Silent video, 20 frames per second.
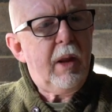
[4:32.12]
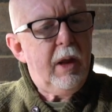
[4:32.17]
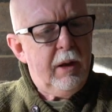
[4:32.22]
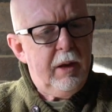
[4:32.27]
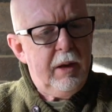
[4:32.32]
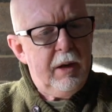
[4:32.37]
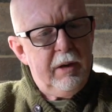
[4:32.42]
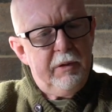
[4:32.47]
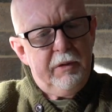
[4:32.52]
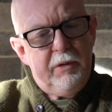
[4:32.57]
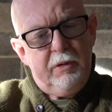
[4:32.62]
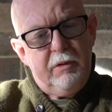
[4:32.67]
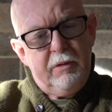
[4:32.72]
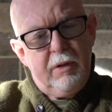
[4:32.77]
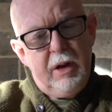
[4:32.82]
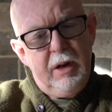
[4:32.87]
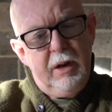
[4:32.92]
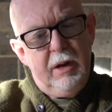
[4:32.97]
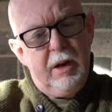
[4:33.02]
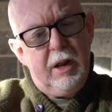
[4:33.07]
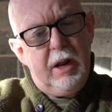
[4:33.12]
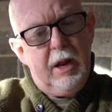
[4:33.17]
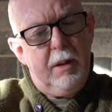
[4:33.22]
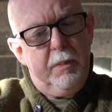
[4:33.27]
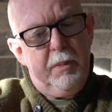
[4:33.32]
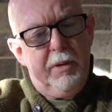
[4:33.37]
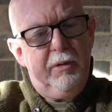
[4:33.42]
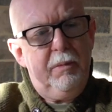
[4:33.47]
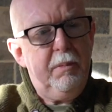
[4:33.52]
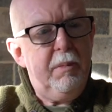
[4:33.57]
Okay, let's straighten that
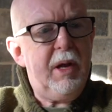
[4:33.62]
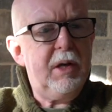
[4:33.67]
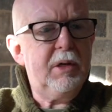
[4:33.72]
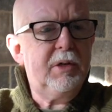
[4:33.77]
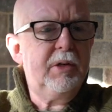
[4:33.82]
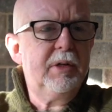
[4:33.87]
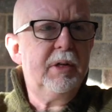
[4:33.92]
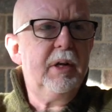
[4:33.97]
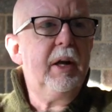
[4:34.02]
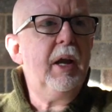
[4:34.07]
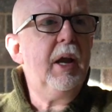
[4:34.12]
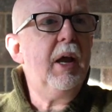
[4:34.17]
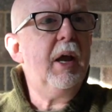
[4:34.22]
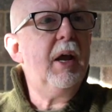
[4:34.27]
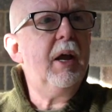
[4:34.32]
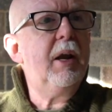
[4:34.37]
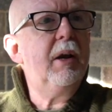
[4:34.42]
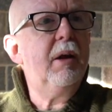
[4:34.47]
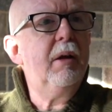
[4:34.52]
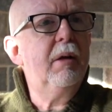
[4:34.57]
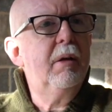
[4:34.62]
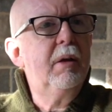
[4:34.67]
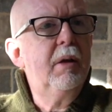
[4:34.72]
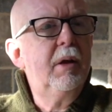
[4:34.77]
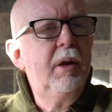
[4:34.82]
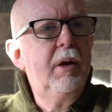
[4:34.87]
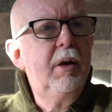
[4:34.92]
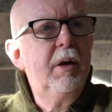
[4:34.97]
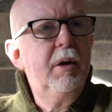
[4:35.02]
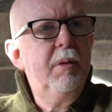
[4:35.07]
up as much as I can.
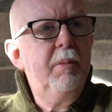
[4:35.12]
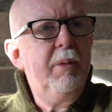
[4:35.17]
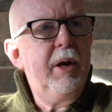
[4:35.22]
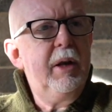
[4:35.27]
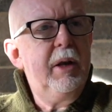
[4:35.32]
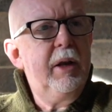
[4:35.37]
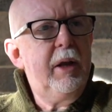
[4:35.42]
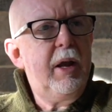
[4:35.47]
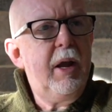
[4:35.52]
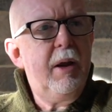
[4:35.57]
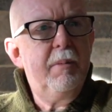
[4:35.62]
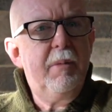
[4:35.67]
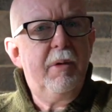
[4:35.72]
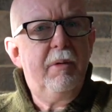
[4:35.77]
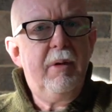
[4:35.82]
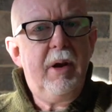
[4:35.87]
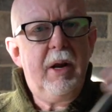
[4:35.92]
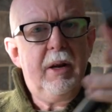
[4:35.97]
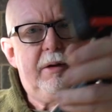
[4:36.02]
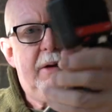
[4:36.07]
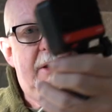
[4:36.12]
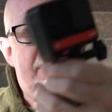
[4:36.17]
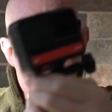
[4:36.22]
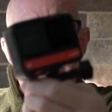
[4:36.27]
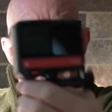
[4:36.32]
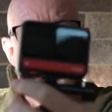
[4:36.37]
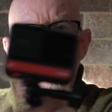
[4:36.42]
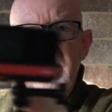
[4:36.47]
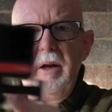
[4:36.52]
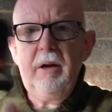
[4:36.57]
Bring the camera around at
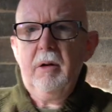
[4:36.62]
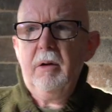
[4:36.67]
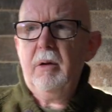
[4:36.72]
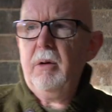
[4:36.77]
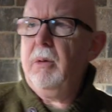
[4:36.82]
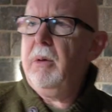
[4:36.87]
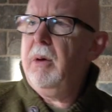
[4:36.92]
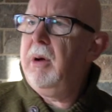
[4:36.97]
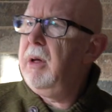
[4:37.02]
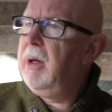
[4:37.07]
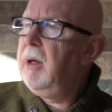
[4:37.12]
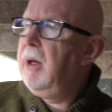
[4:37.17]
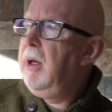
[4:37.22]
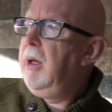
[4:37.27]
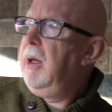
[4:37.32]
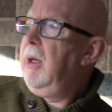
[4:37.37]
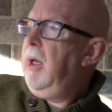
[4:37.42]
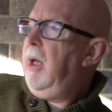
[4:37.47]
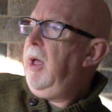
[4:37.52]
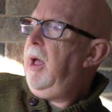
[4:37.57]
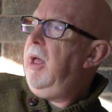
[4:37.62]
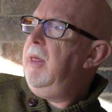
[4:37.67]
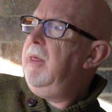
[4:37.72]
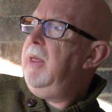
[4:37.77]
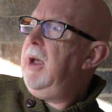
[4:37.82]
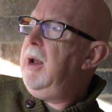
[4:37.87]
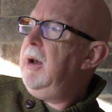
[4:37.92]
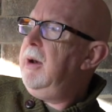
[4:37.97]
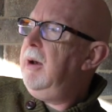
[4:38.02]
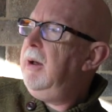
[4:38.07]
that angle, and
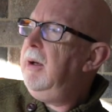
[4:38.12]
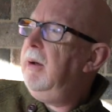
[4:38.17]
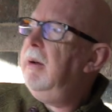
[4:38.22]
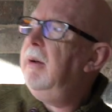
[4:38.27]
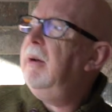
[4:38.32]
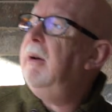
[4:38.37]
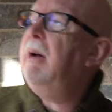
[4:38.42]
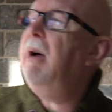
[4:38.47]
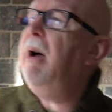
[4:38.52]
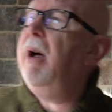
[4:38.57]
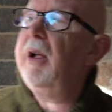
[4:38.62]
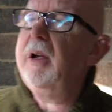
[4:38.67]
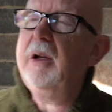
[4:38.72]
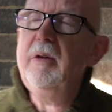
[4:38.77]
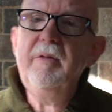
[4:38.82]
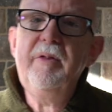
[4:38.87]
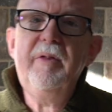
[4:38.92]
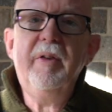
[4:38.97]
then I can